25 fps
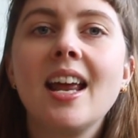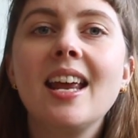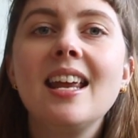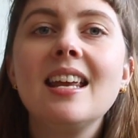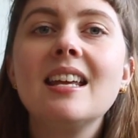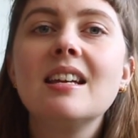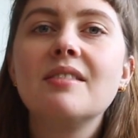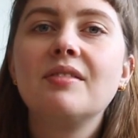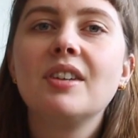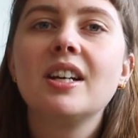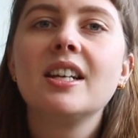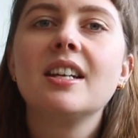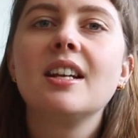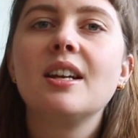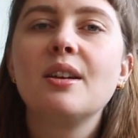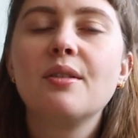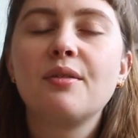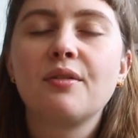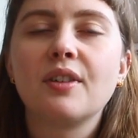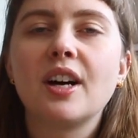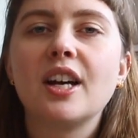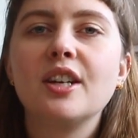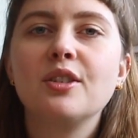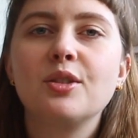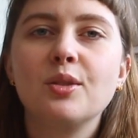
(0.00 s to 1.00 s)
Even
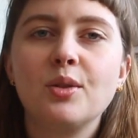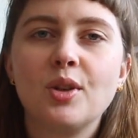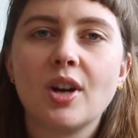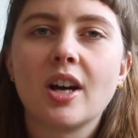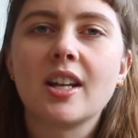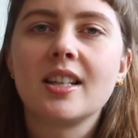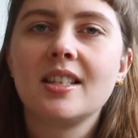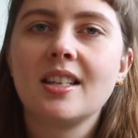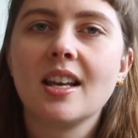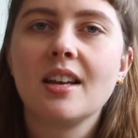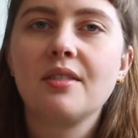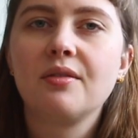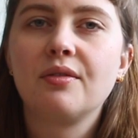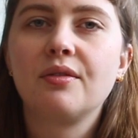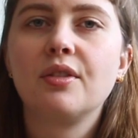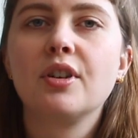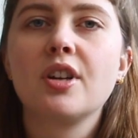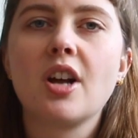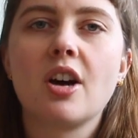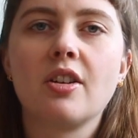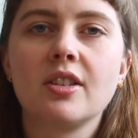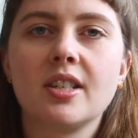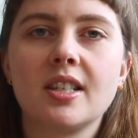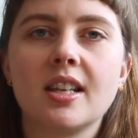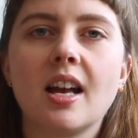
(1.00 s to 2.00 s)
if I do not set foot
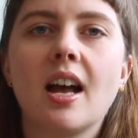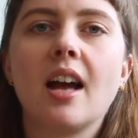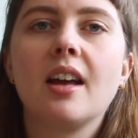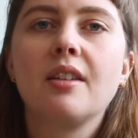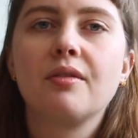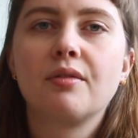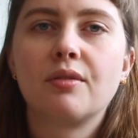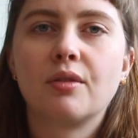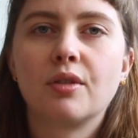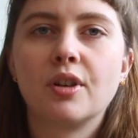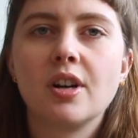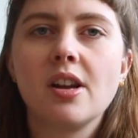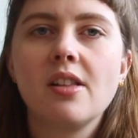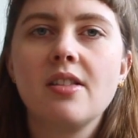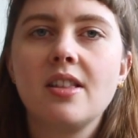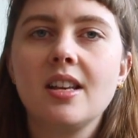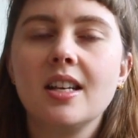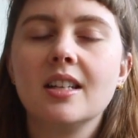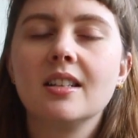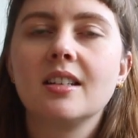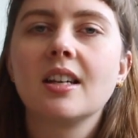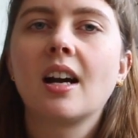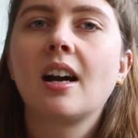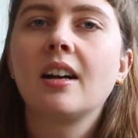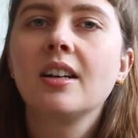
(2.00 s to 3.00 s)
outside for the
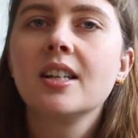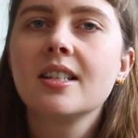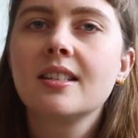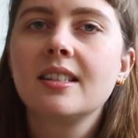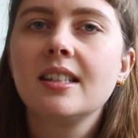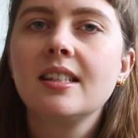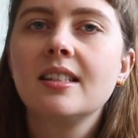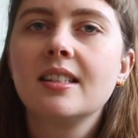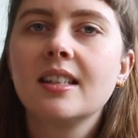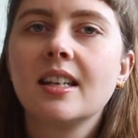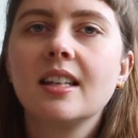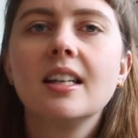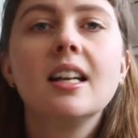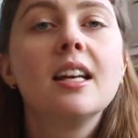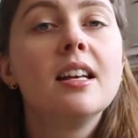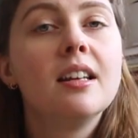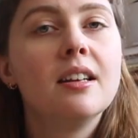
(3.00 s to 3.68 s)
entire season,